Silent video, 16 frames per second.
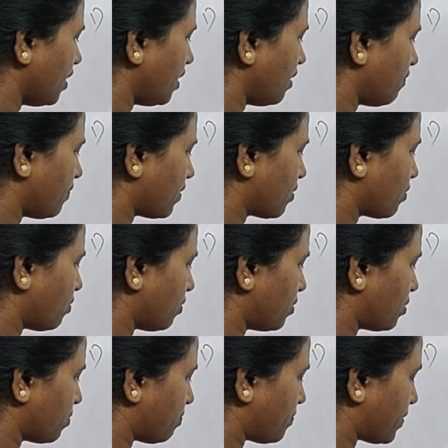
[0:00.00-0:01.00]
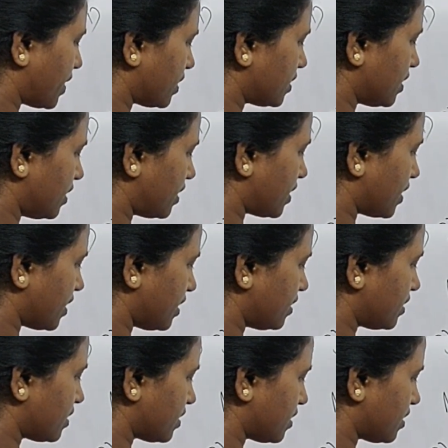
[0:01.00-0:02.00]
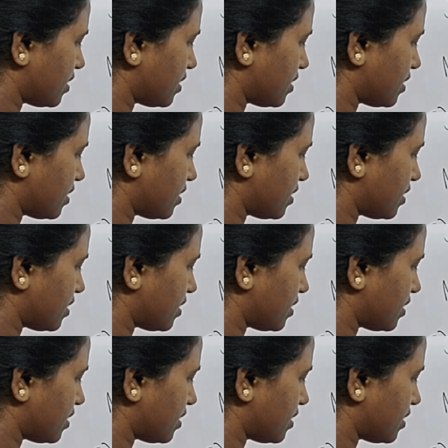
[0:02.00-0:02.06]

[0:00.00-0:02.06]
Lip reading: If you go to present tense.